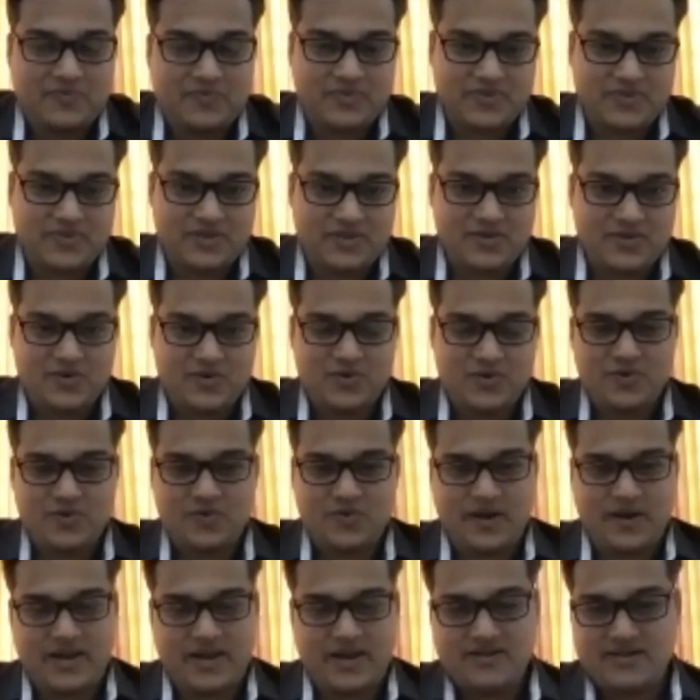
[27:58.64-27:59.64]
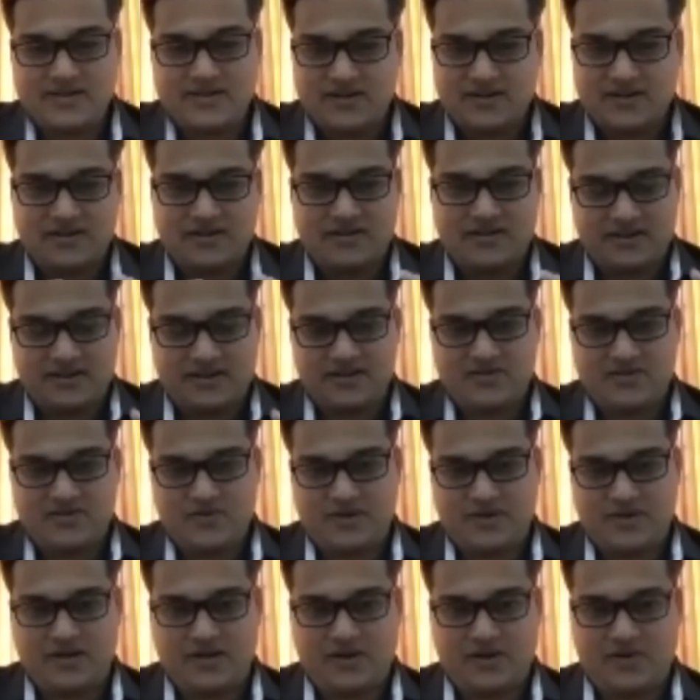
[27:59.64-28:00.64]
you enter into
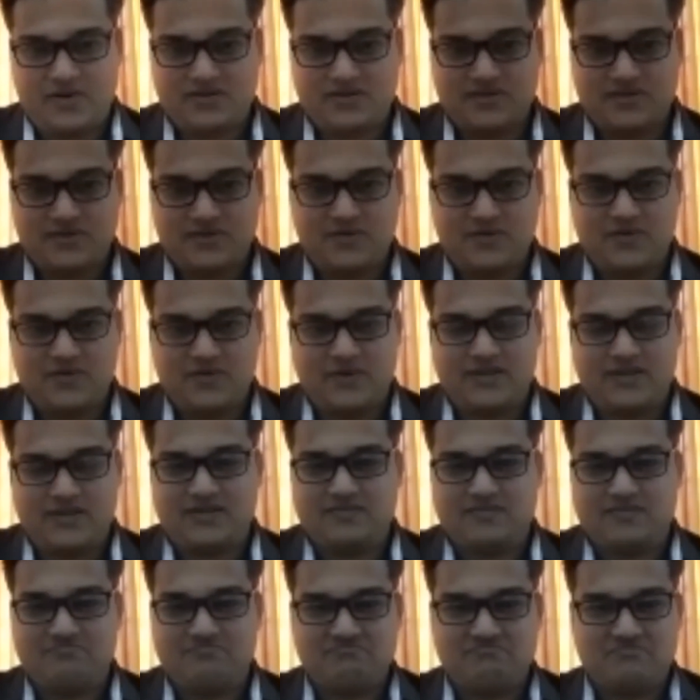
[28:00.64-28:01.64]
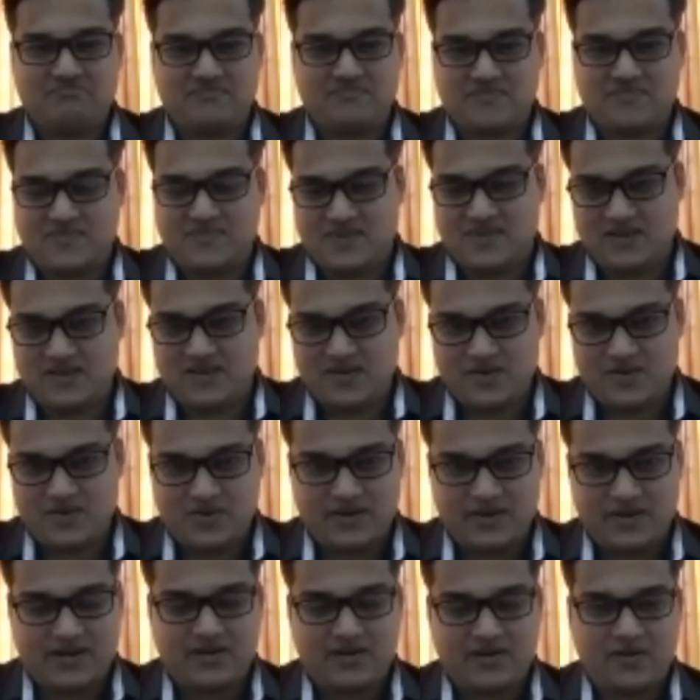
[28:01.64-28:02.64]
a law school with, you'll
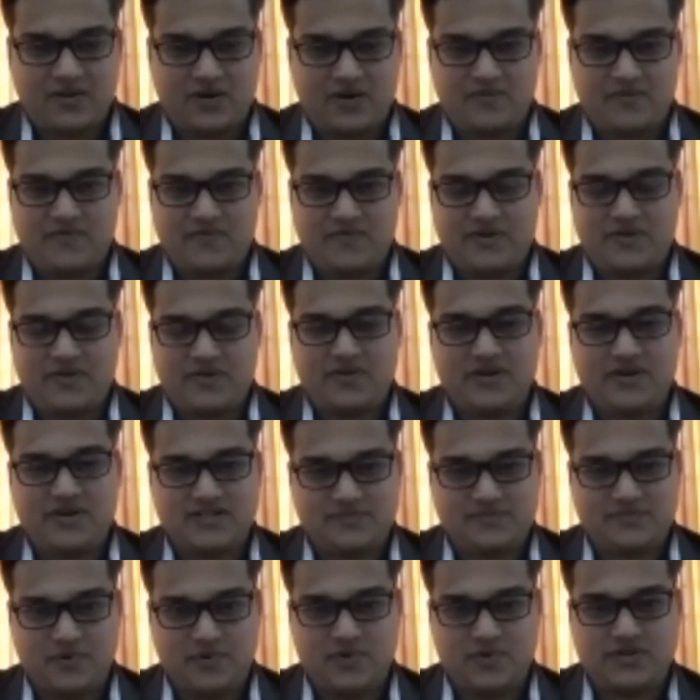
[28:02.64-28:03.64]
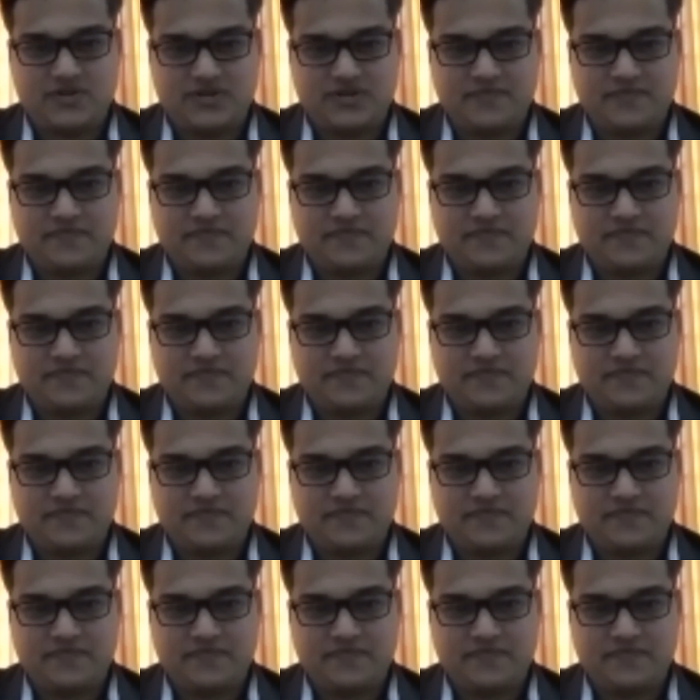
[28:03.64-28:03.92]
get a lot of good exposure.